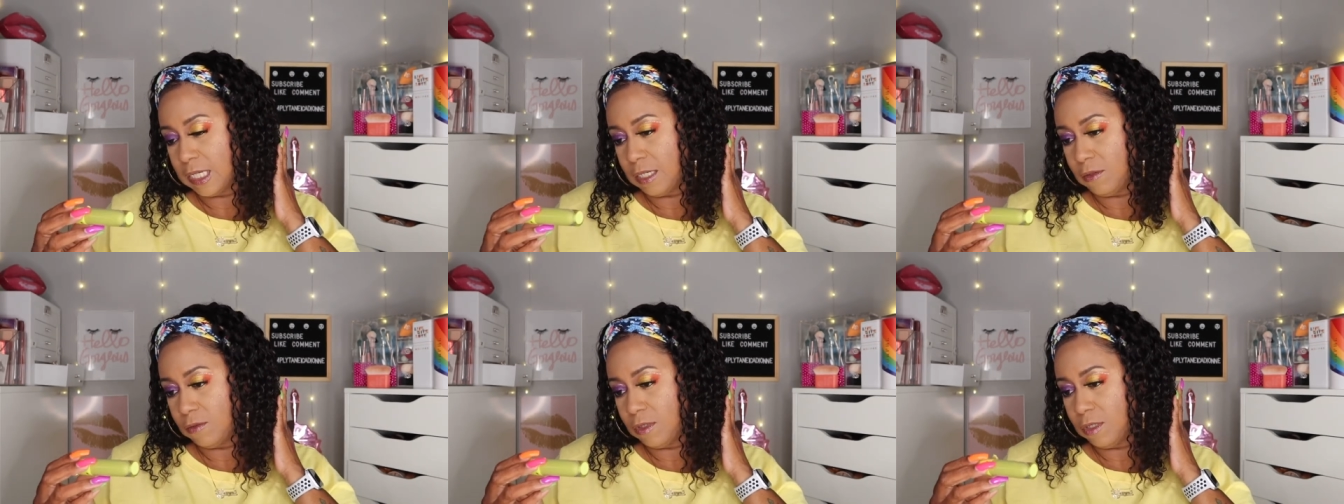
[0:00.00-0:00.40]

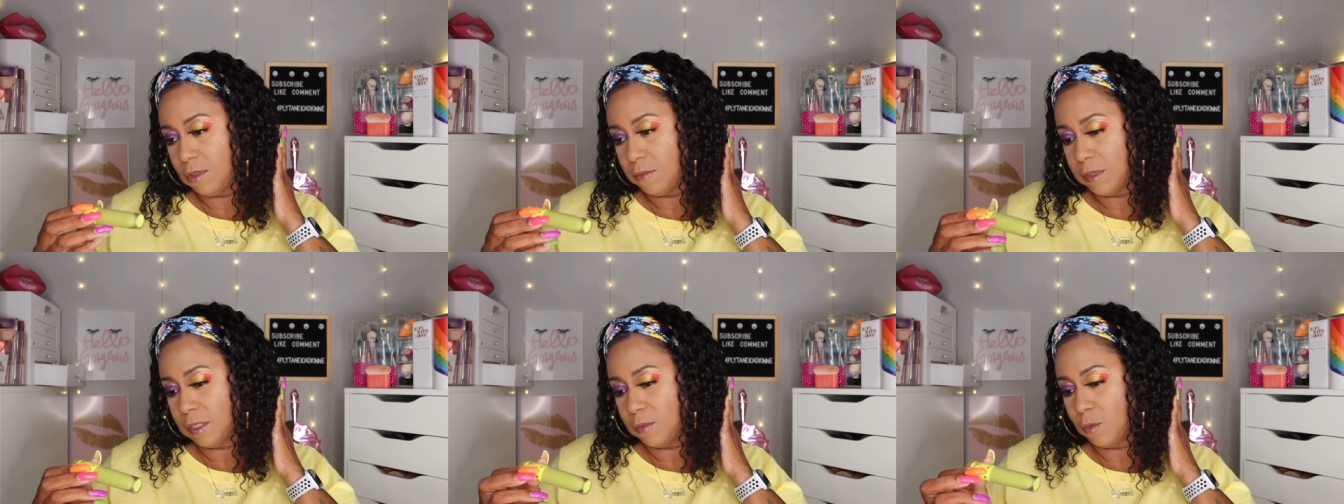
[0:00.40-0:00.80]
I don't
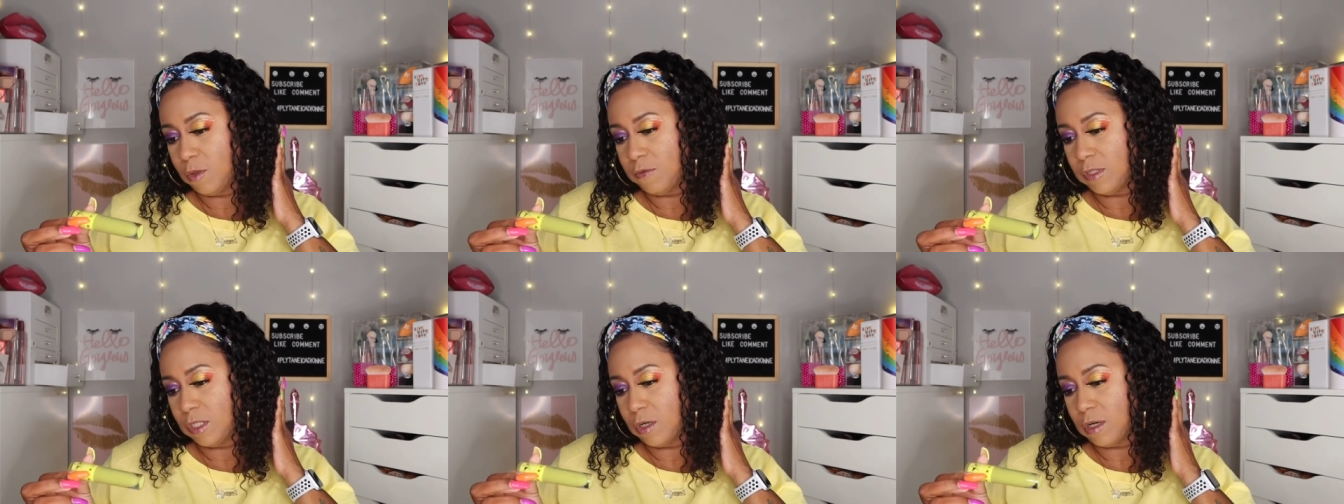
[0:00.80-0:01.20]
know, but it's more
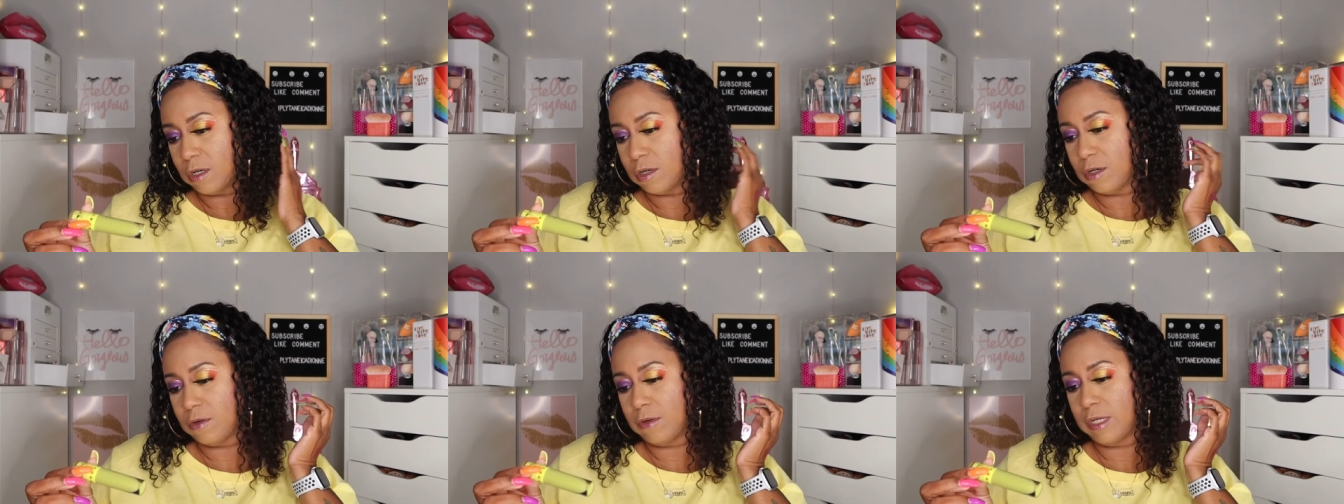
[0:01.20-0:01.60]
of a
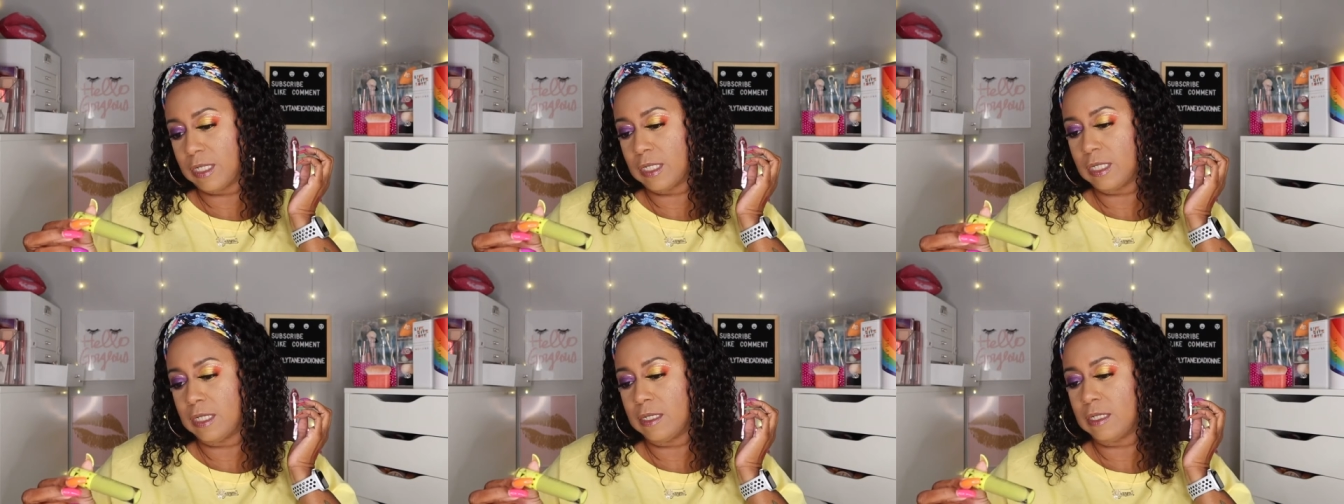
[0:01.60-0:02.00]
darker
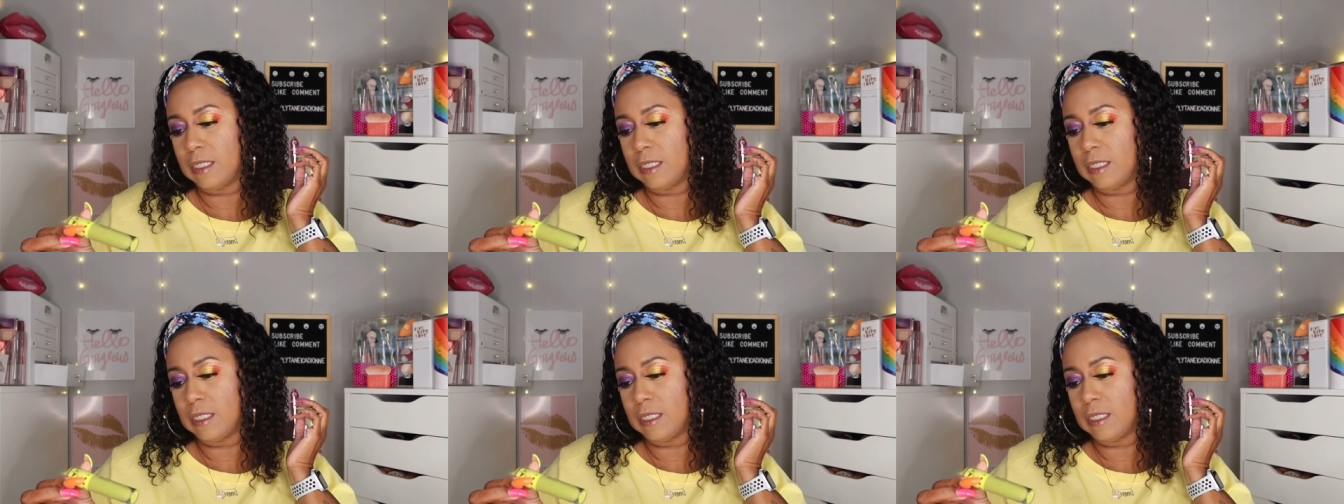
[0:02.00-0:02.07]
green.